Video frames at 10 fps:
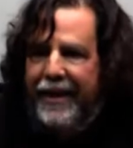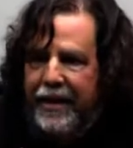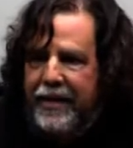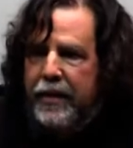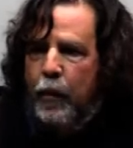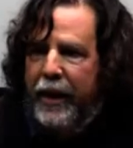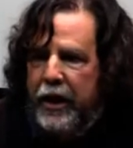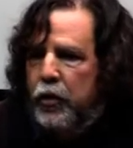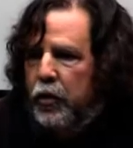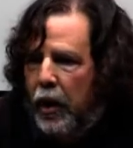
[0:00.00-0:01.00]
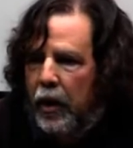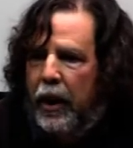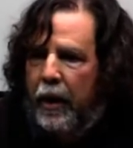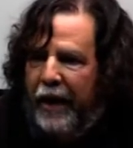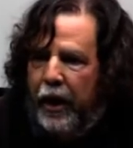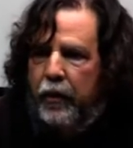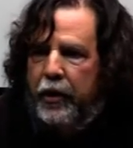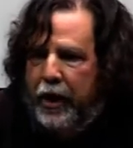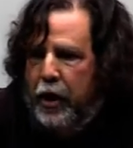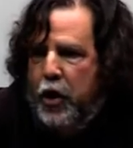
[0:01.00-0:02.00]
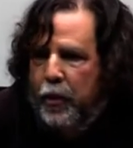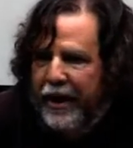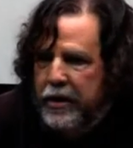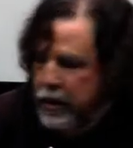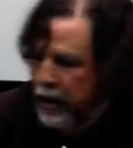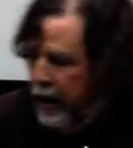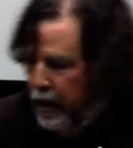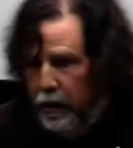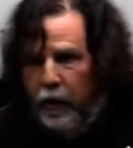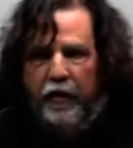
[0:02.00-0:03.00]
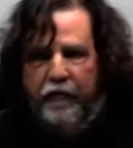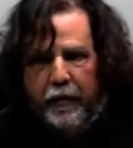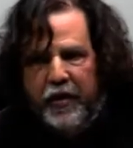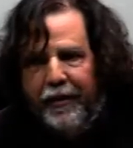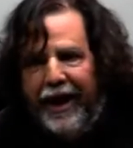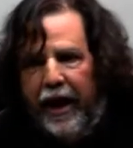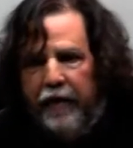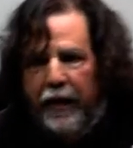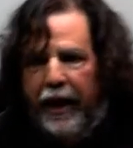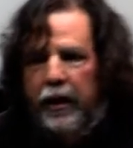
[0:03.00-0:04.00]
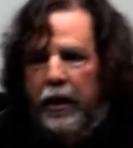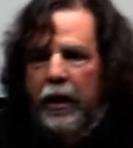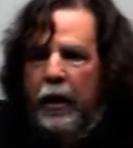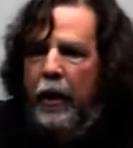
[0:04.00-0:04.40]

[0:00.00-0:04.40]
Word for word: this we need to talk about either humans and other forms of life, right?